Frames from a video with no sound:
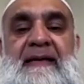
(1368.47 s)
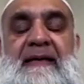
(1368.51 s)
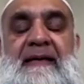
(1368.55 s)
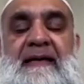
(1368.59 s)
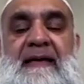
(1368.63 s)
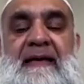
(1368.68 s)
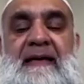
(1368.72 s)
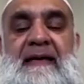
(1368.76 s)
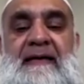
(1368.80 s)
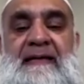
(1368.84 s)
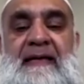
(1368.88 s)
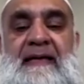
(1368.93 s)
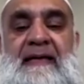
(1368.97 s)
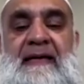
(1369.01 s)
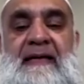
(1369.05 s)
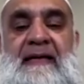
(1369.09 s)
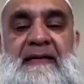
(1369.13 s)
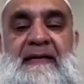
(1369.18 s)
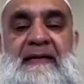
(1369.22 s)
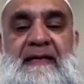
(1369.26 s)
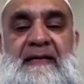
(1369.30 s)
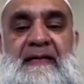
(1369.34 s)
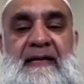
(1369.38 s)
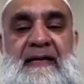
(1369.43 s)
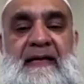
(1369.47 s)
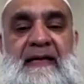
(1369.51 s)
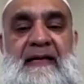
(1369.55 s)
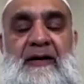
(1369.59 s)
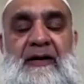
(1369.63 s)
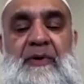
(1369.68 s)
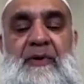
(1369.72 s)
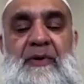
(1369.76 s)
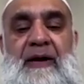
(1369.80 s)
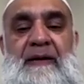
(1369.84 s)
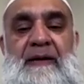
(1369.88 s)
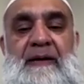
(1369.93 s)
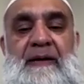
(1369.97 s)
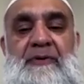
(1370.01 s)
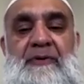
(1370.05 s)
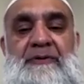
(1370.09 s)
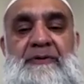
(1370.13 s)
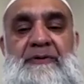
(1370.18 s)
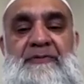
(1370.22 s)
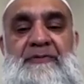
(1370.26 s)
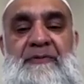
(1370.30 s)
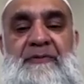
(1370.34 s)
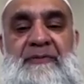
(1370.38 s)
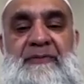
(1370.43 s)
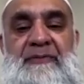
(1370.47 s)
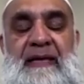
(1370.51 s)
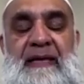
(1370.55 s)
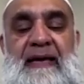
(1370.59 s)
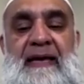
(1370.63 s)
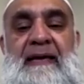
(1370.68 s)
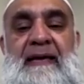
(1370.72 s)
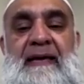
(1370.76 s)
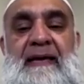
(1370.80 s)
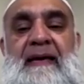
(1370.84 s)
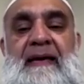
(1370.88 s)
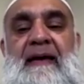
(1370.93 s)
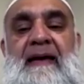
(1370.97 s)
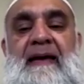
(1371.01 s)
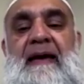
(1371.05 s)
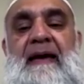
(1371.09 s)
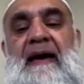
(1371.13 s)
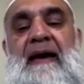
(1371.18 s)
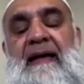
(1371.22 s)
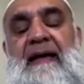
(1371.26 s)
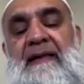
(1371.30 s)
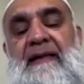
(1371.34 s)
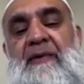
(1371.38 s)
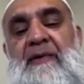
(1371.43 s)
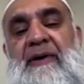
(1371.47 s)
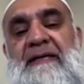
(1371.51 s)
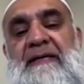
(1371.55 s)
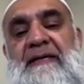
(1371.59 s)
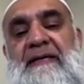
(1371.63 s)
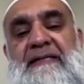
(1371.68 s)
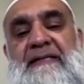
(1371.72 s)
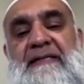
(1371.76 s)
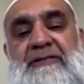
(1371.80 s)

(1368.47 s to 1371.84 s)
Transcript: Uh, they can they can acquire books from there. Otherwise, it's